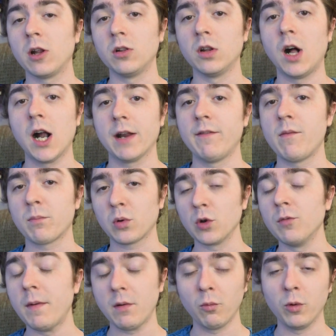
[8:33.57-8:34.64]
a lot of
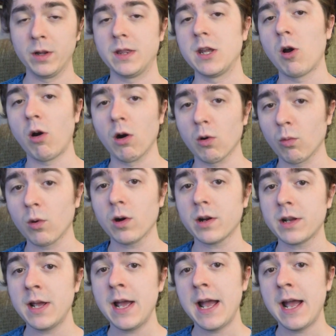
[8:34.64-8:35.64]
improvement with the artwork